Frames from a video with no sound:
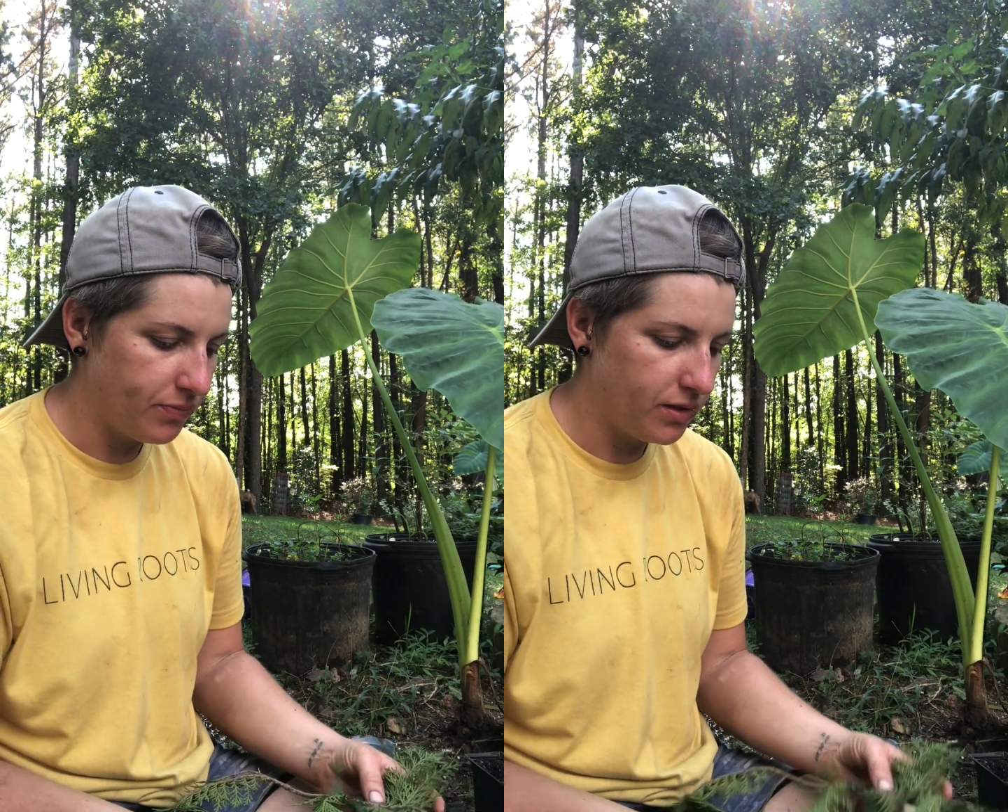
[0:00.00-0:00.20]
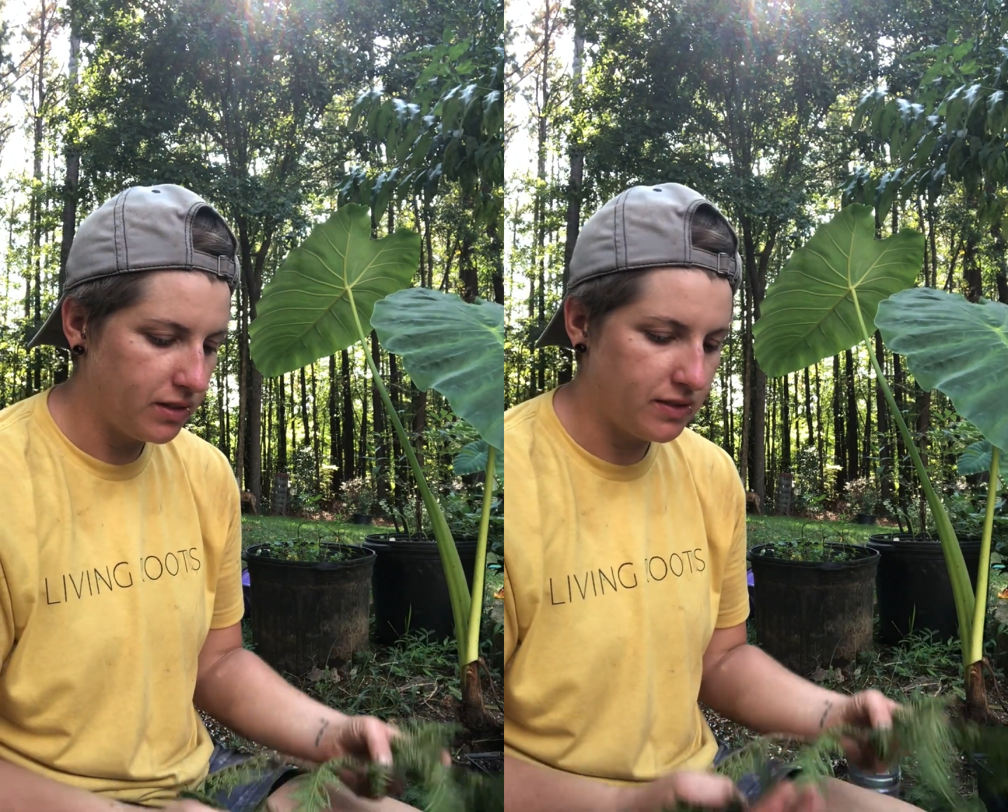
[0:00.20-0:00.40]

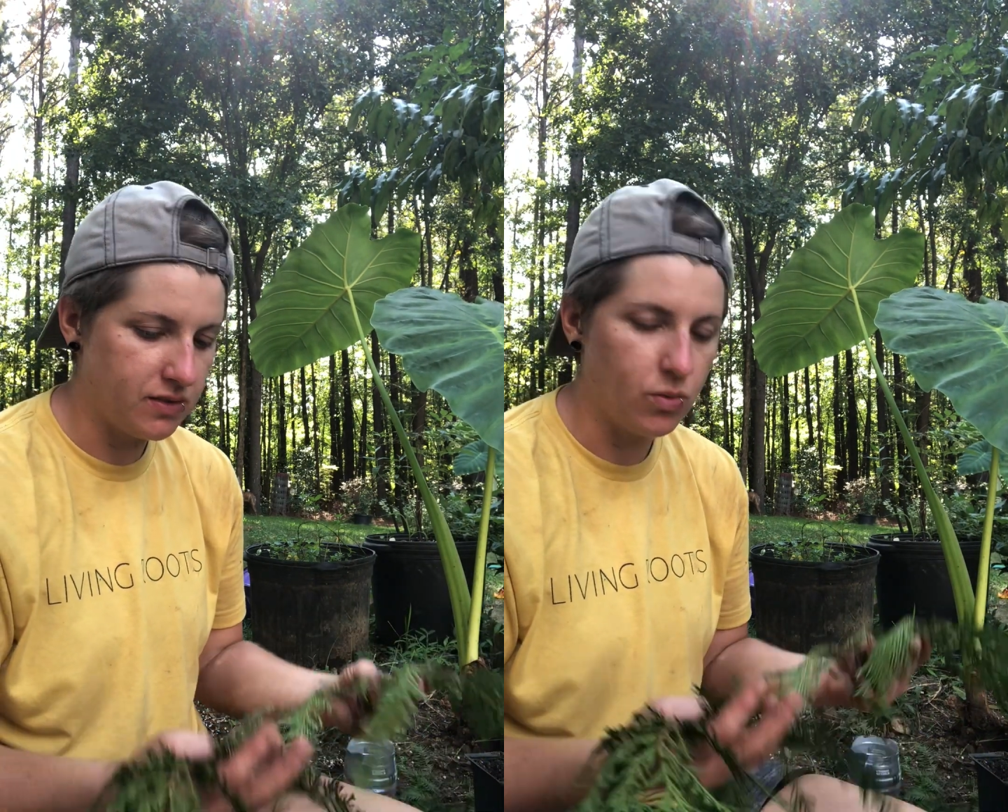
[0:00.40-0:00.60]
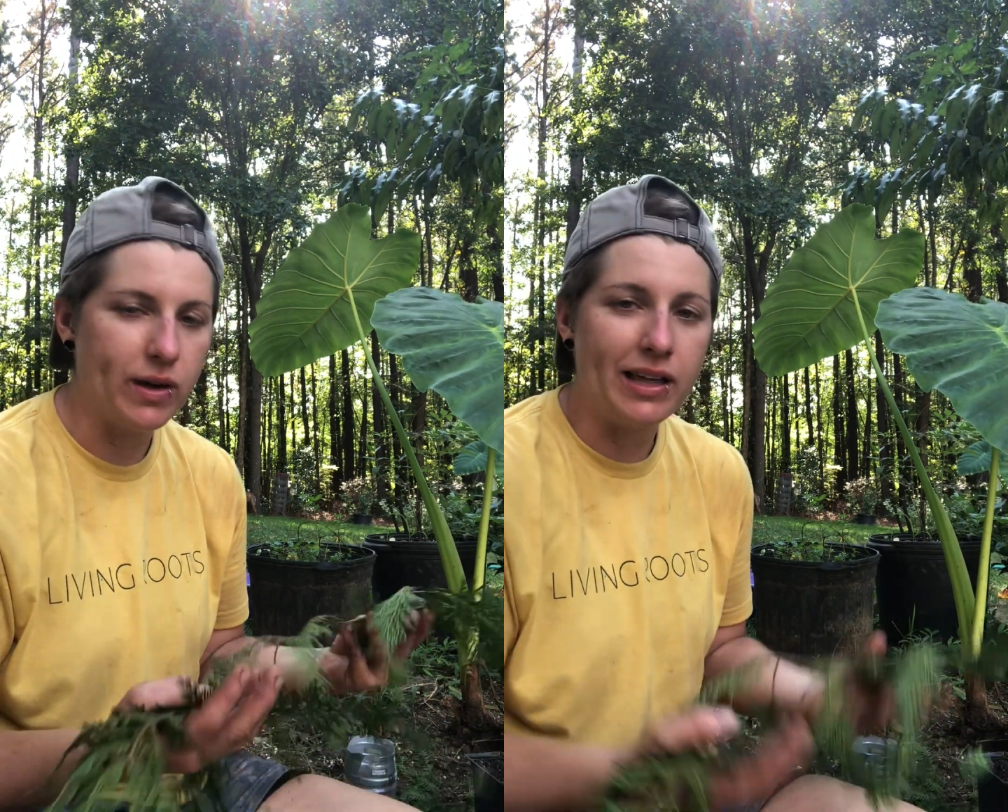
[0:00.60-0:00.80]
This is
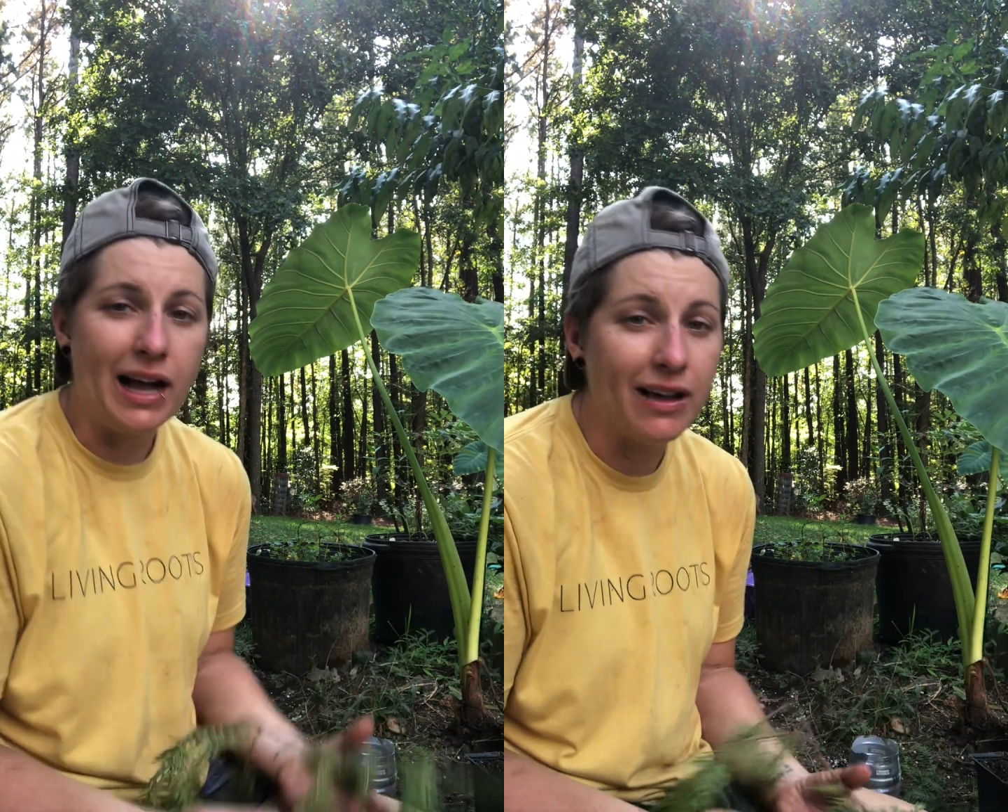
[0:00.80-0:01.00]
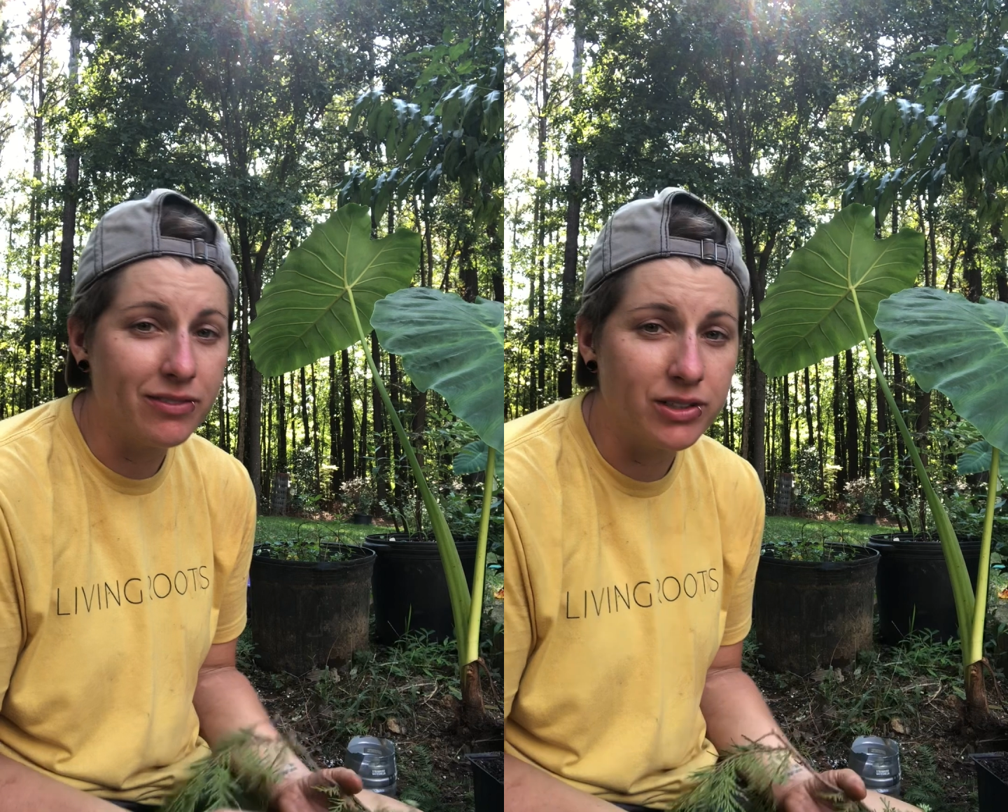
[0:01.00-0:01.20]
the way
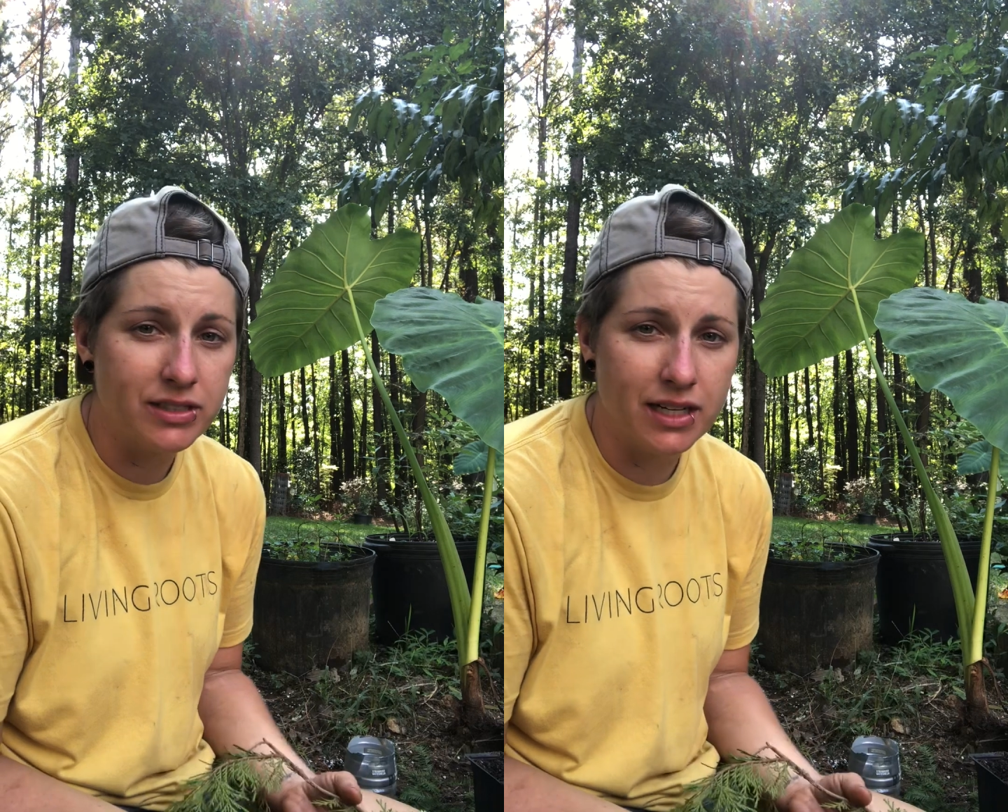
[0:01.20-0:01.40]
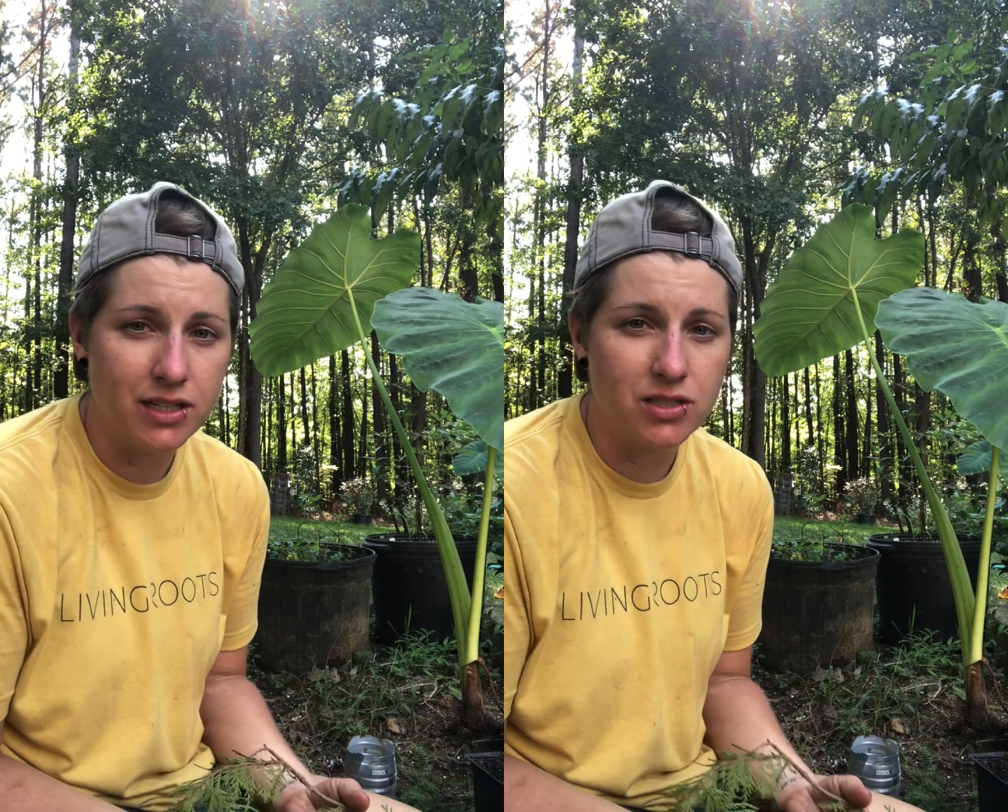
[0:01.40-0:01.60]
I've learned
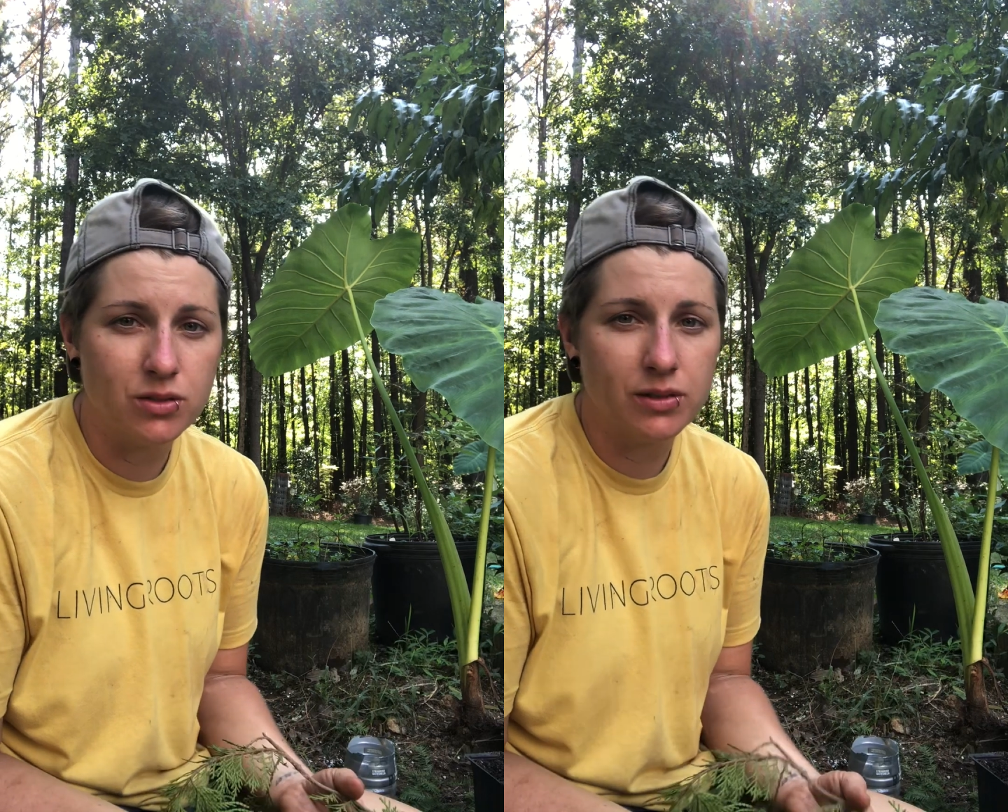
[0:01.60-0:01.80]
how to do